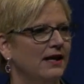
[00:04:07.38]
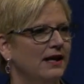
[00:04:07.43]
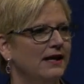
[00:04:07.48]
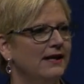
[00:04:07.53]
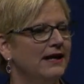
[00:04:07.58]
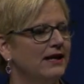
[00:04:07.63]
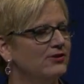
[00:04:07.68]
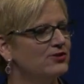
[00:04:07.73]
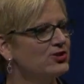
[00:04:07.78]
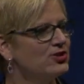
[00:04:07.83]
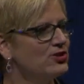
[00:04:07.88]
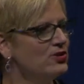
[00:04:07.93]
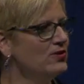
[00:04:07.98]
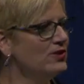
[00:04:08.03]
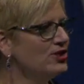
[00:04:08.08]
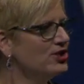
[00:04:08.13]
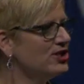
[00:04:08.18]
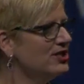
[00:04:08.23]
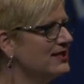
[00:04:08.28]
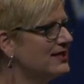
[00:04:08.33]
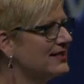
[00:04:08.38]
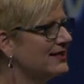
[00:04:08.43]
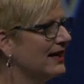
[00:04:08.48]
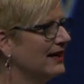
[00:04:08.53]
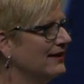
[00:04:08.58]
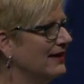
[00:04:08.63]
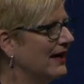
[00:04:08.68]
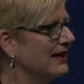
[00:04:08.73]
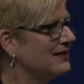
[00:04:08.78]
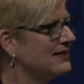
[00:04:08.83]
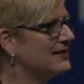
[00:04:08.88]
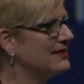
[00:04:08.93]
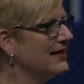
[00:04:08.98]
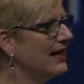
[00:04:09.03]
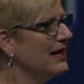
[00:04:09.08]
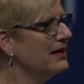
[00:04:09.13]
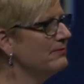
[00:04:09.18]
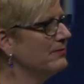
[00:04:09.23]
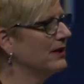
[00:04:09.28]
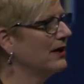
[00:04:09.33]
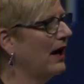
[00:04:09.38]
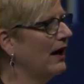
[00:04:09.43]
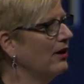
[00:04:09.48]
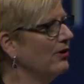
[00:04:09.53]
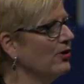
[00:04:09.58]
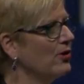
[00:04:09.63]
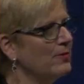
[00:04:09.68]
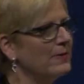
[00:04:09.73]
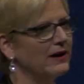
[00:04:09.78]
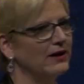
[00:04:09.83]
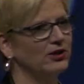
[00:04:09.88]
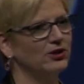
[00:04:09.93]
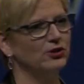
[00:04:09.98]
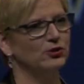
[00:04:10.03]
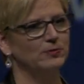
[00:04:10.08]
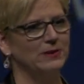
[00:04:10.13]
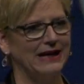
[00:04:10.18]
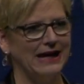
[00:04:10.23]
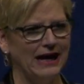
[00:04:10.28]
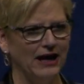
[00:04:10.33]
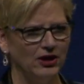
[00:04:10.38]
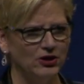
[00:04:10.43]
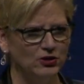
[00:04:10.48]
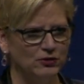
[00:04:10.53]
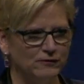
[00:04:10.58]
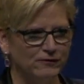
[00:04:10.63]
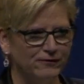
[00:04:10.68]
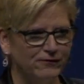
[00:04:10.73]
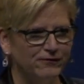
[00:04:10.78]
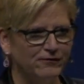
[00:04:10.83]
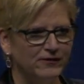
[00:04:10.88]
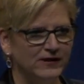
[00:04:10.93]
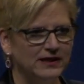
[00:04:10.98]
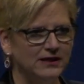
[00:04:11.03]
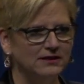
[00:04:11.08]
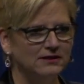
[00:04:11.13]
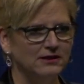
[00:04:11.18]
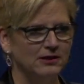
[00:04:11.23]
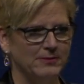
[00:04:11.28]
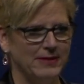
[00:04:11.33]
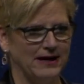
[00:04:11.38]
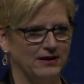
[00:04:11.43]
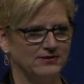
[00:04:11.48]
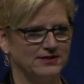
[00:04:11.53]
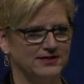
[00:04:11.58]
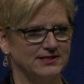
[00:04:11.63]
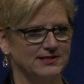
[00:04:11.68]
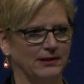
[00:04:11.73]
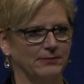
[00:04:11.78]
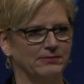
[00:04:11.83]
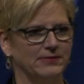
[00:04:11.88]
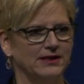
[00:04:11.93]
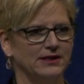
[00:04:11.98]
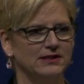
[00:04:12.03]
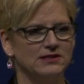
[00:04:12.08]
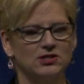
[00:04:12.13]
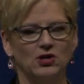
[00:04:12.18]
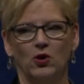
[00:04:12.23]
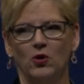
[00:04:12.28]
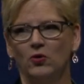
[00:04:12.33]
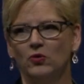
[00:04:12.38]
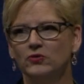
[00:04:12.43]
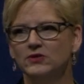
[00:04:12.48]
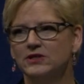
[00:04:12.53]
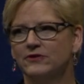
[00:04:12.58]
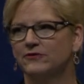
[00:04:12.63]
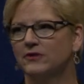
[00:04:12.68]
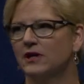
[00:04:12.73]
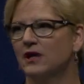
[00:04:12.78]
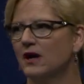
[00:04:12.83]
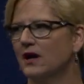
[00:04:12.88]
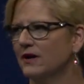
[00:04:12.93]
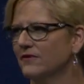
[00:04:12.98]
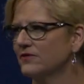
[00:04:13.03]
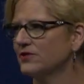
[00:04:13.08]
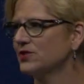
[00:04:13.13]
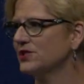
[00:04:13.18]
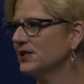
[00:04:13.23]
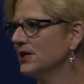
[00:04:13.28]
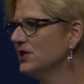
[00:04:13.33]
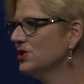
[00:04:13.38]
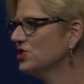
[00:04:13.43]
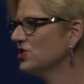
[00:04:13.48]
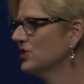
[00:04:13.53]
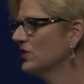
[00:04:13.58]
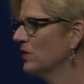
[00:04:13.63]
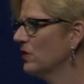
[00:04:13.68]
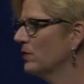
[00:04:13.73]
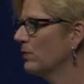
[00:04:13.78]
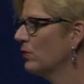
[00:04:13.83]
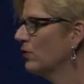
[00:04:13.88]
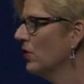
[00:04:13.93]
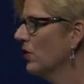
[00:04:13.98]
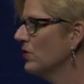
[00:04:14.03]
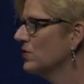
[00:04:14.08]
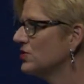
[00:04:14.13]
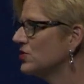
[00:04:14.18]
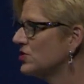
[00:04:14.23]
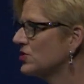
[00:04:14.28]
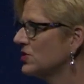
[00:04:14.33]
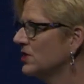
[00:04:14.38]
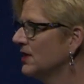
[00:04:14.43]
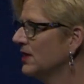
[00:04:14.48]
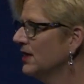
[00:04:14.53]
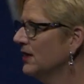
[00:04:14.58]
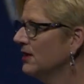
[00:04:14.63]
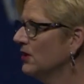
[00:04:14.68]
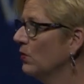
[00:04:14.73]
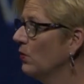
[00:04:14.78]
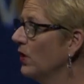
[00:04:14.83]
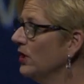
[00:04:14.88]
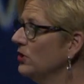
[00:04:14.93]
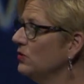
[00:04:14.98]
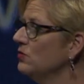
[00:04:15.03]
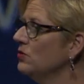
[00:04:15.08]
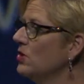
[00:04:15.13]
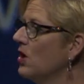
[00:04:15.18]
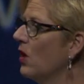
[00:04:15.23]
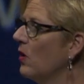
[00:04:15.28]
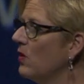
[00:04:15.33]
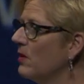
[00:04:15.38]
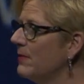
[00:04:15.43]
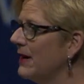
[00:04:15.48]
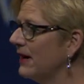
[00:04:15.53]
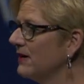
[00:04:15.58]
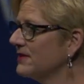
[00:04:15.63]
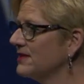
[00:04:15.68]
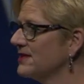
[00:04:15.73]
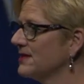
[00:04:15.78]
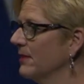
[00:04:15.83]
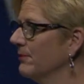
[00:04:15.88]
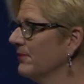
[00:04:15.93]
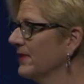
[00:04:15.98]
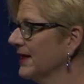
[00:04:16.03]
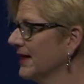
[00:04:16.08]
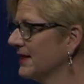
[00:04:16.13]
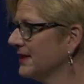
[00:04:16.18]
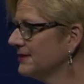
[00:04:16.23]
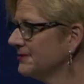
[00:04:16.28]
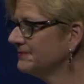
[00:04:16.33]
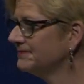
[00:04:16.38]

Now, as soon as she said that statement, I don't know about you, but how do you feel about something is a whole different conversation or approach than what you know about something.